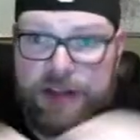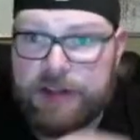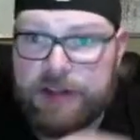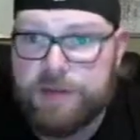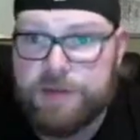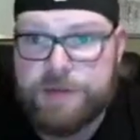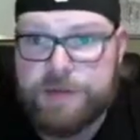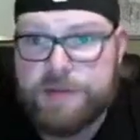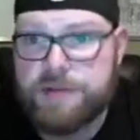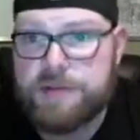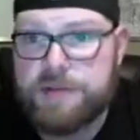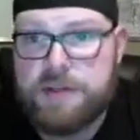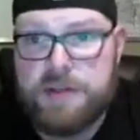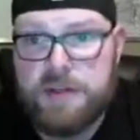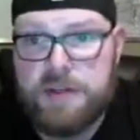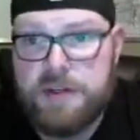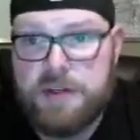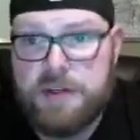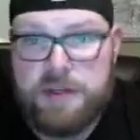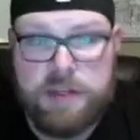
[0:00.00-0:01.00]
and it was
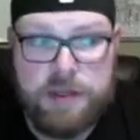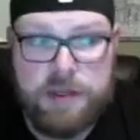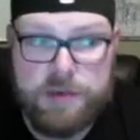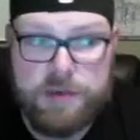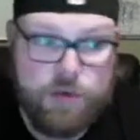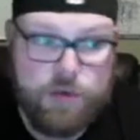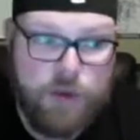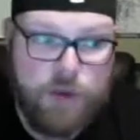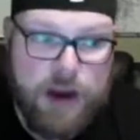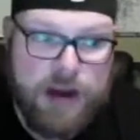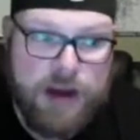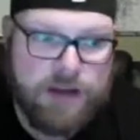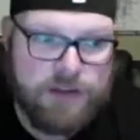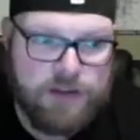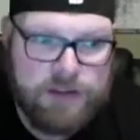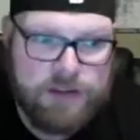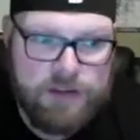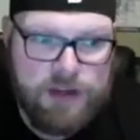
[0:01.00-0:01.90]
great.